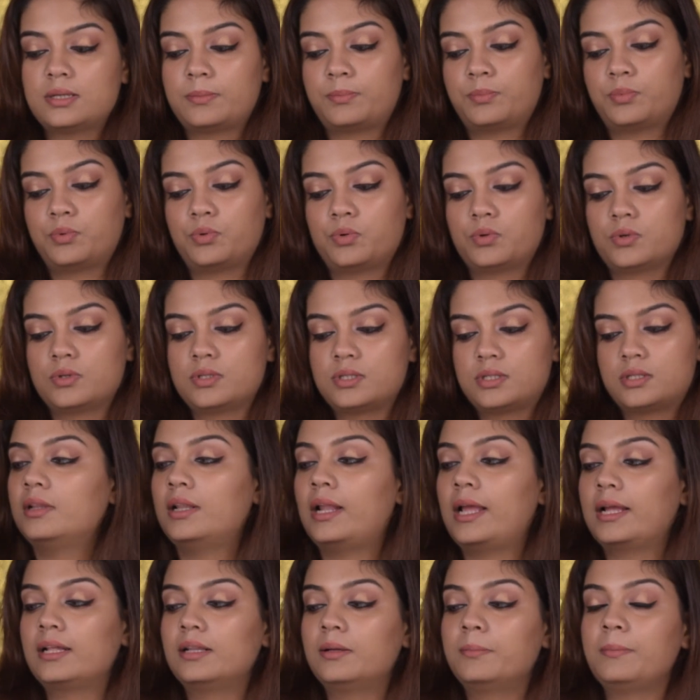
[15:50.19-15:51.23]
suppose
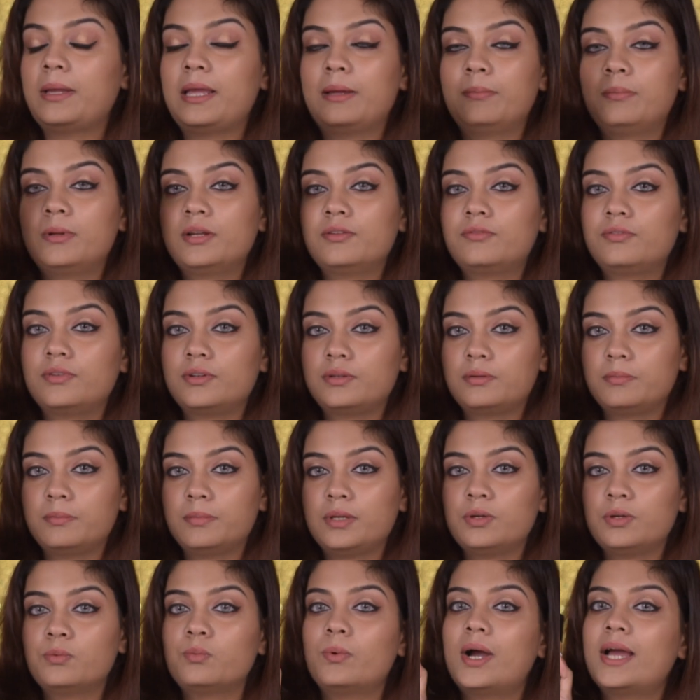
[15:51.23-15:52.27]
like the Maybelline Fit
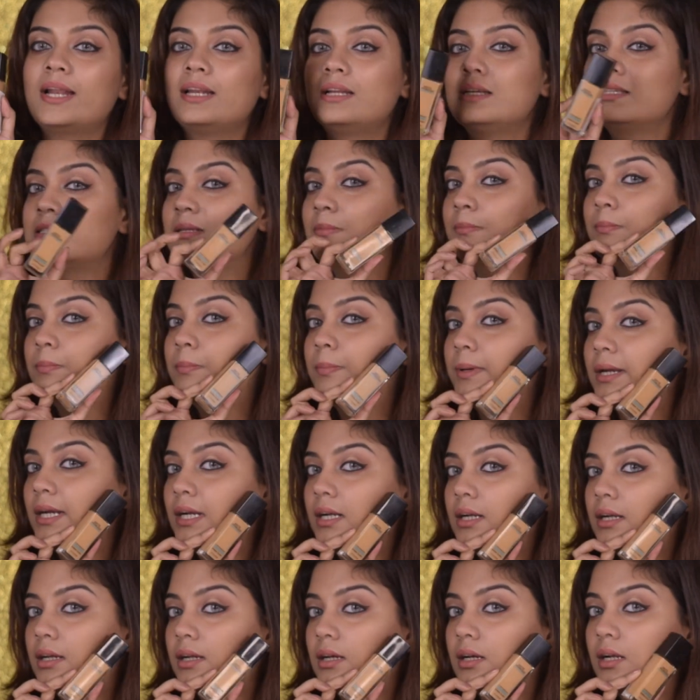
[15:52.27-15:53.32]
Me one is a bit